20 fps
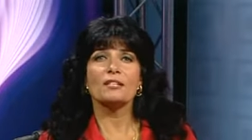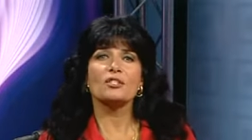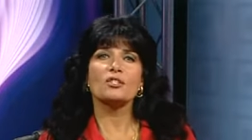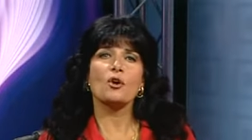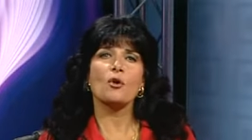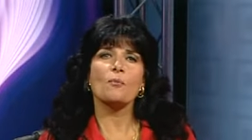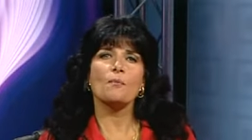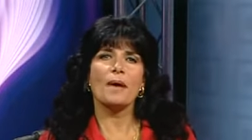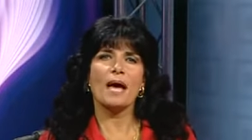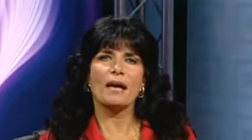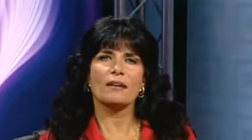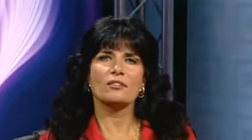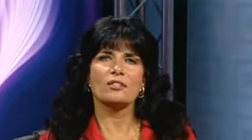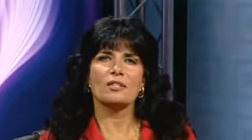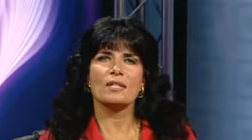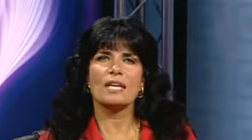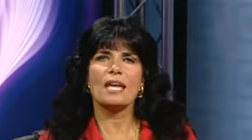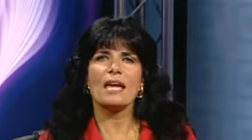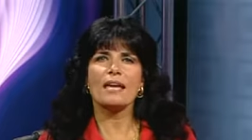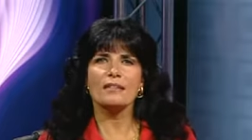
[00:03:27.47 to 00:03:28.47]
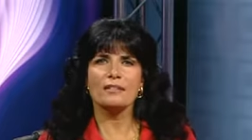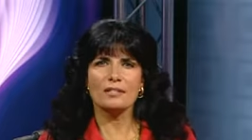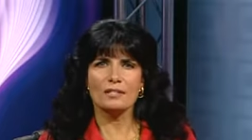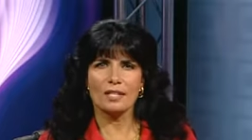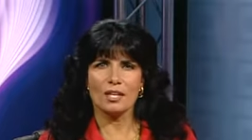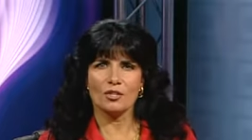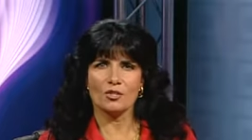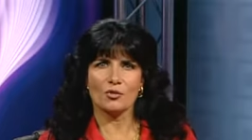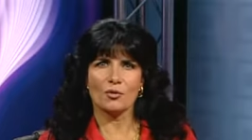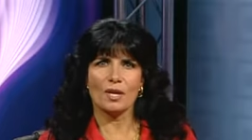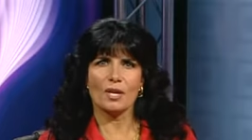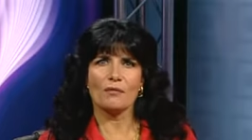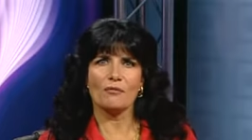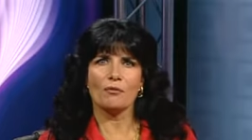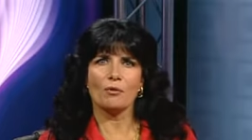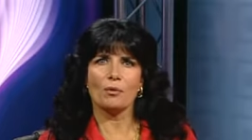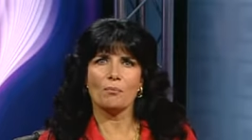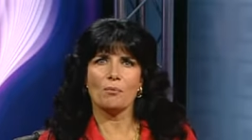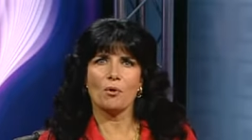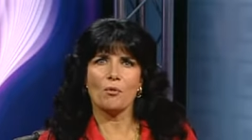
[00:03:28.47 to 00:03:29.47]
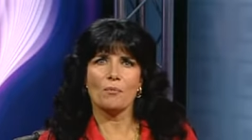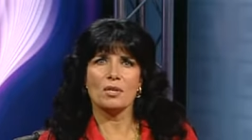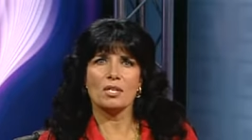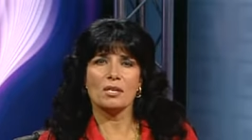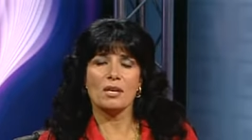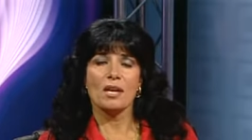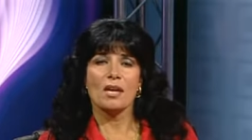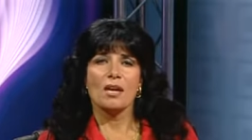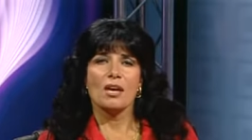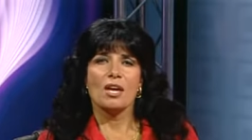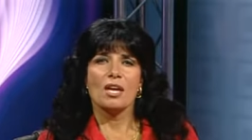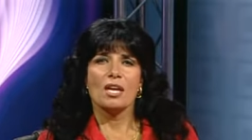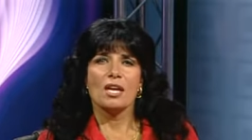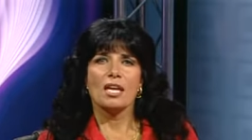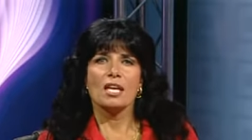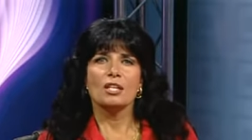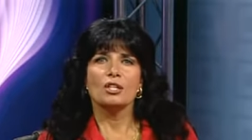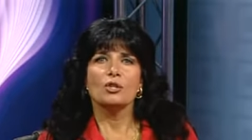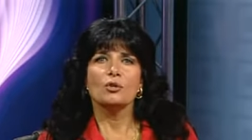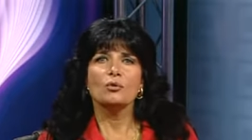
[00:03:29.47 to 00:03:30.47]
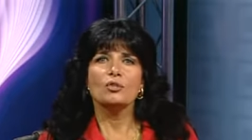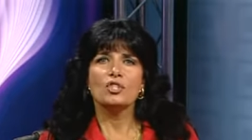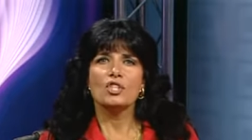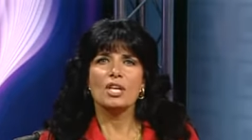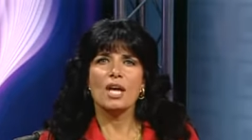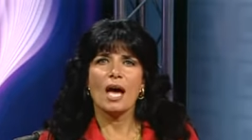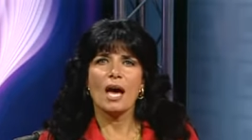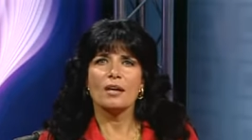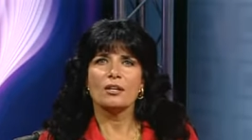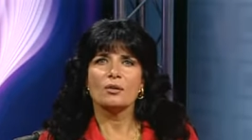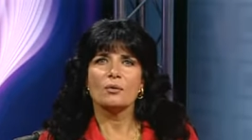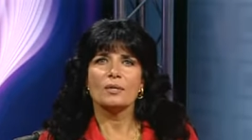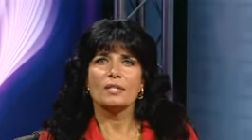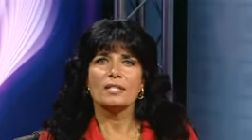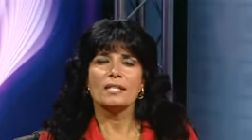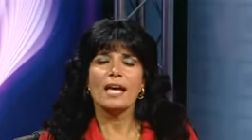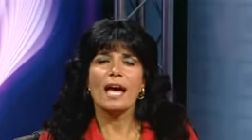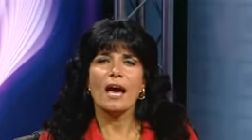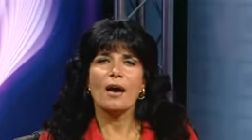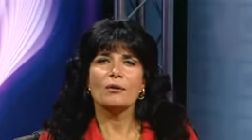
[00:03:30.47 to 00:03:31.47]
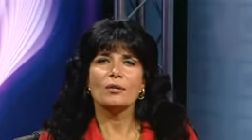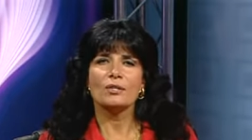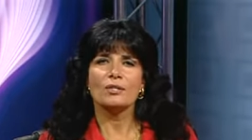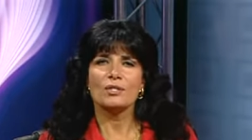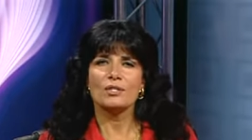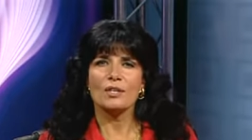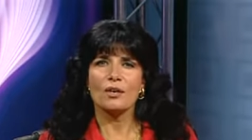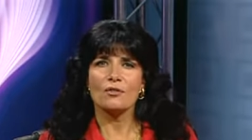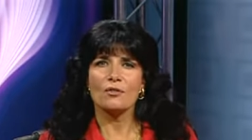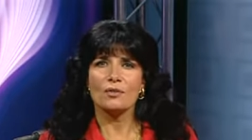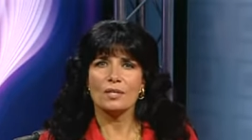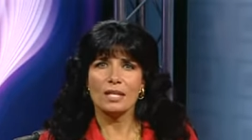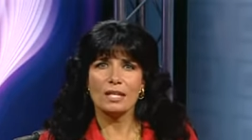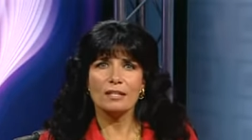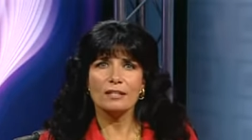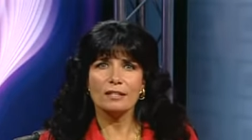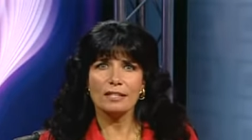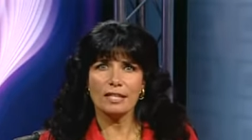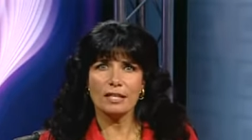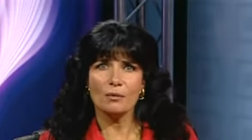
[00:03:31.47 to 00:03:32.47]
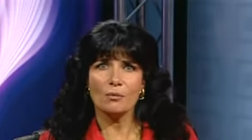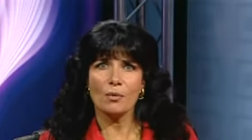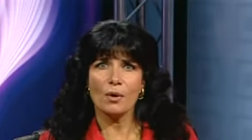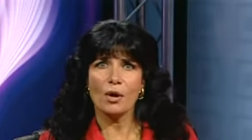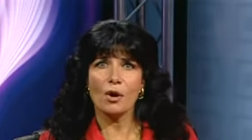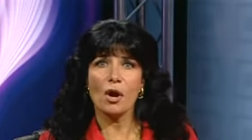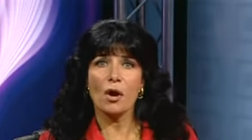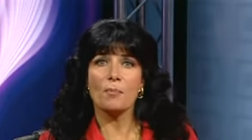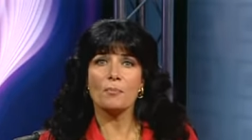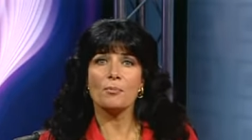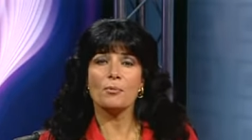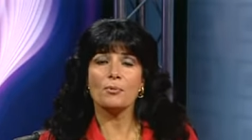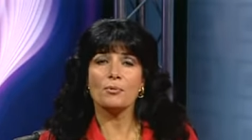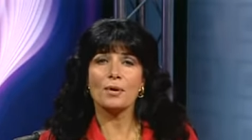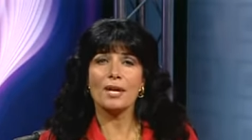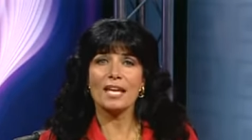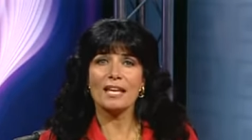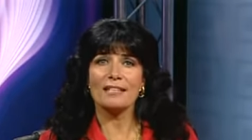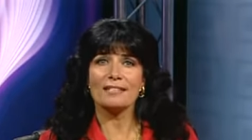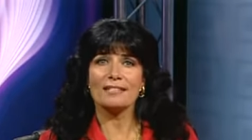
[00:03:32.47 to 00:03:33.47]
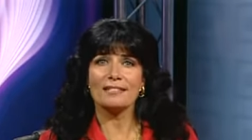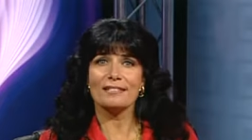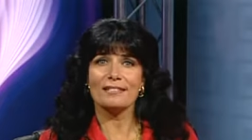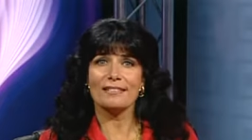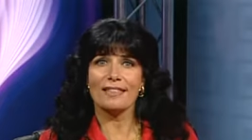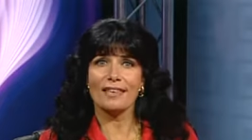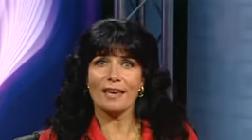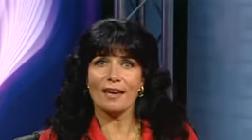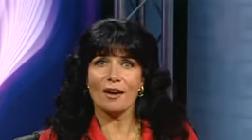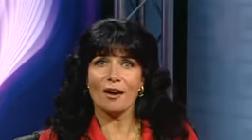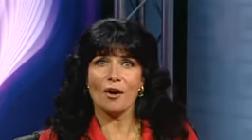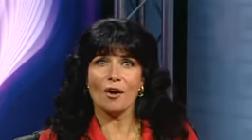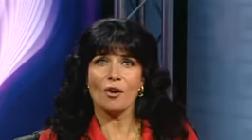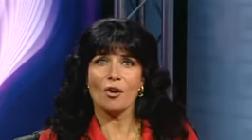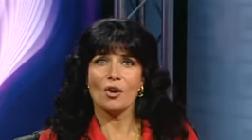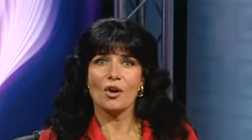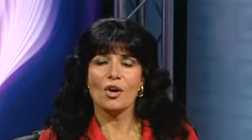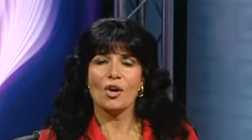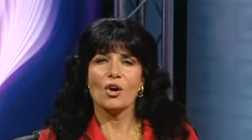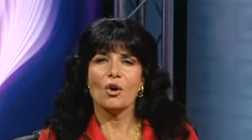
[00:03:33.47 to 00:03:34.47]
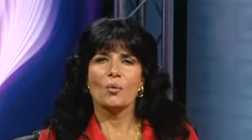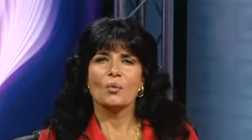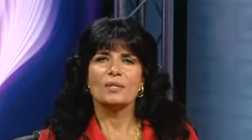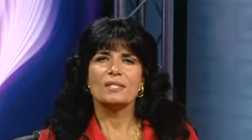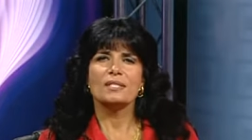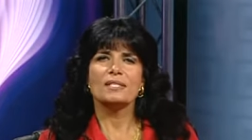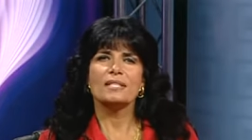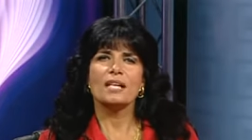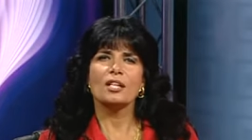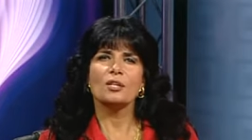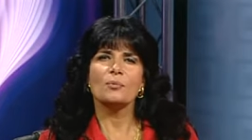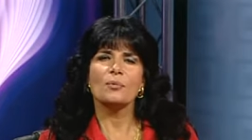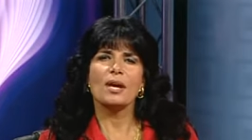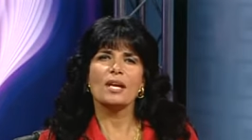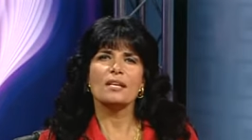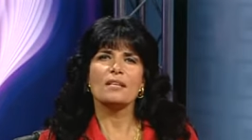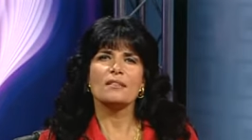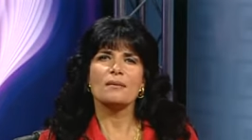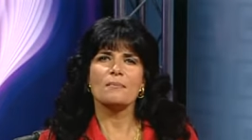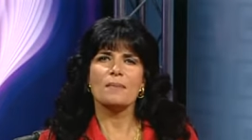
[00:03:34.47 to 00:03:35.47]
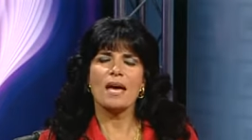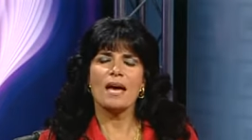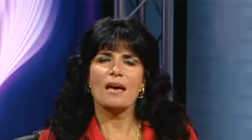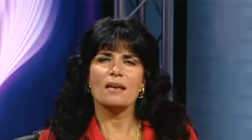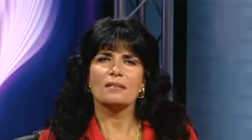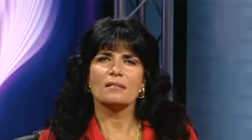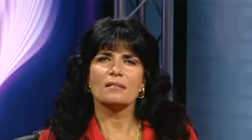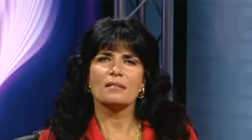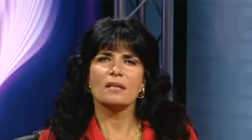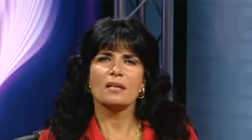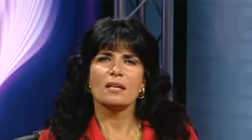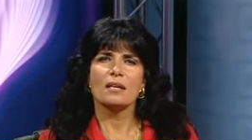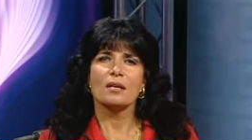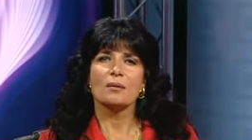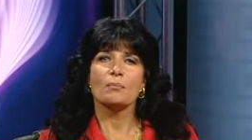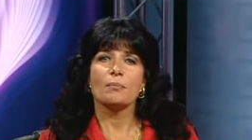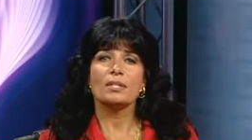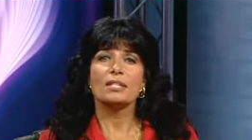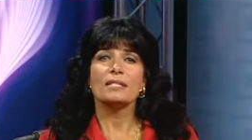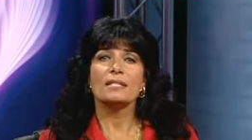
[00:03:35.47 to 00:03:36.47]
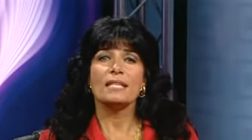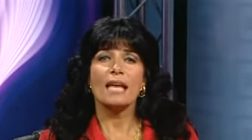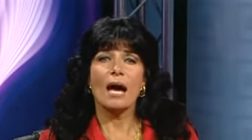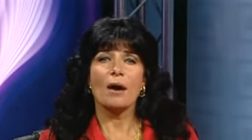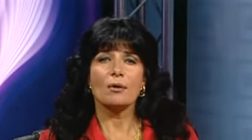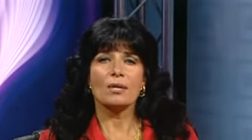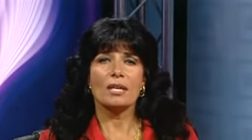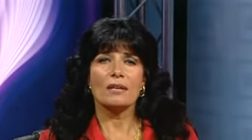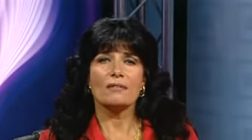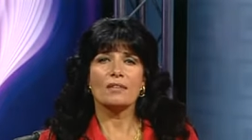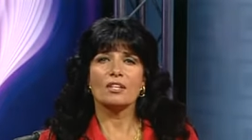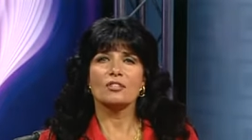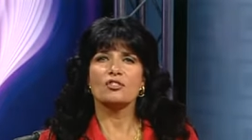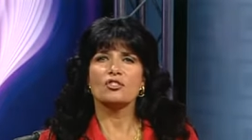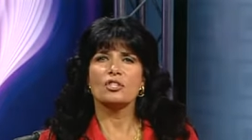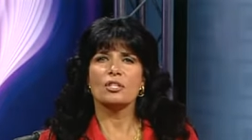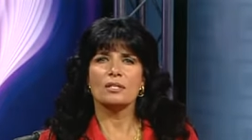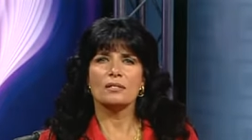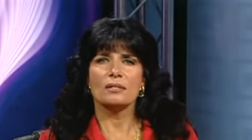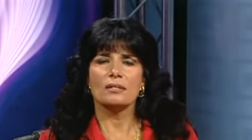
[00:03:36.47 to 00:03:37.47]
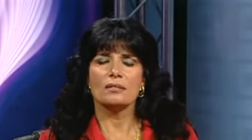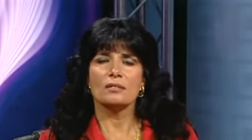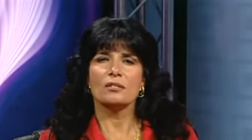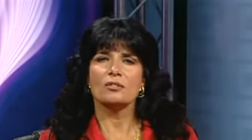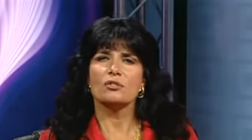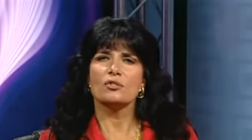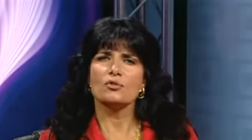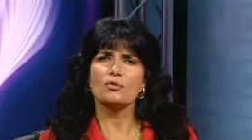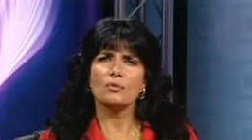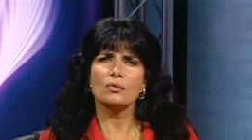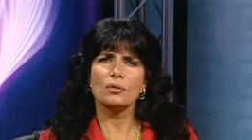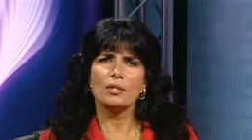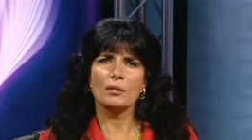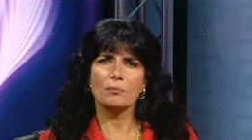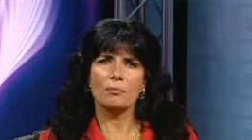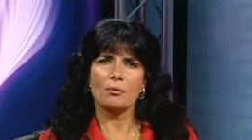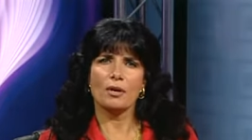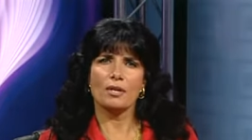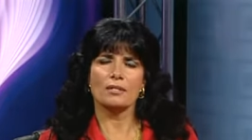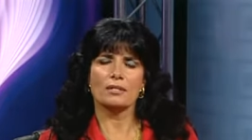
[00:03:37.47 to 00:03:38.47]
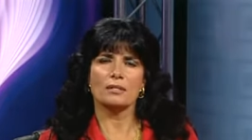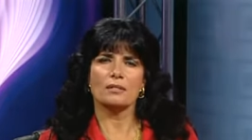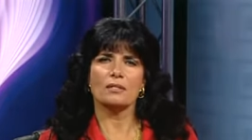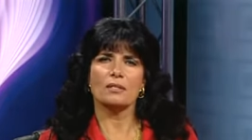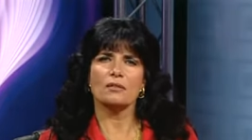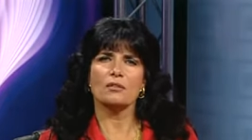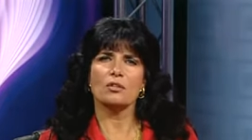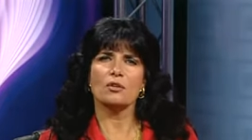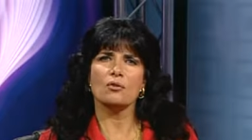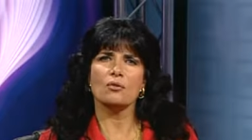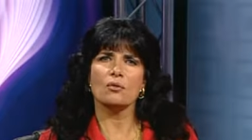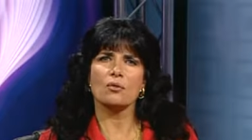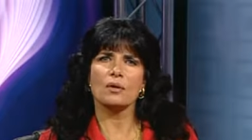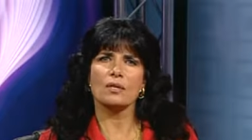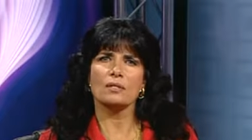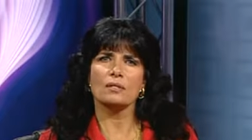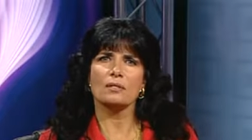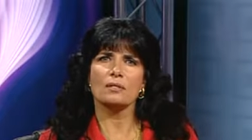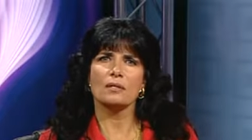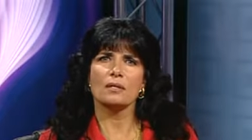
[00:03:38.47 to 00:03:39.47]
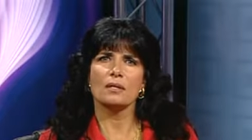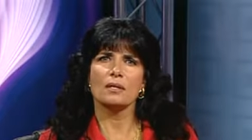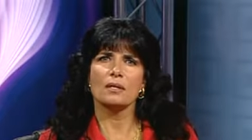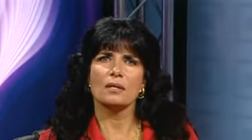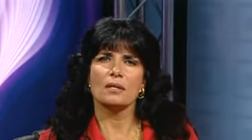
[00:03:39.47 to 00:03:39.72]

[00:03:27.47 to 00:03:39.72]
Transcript: let's go back to the 8th century for a moment. In Lanciano, a town in southern Italy, where a priest there was celebrating the Mass but doubting that Jesus is truly present in the Eucharist.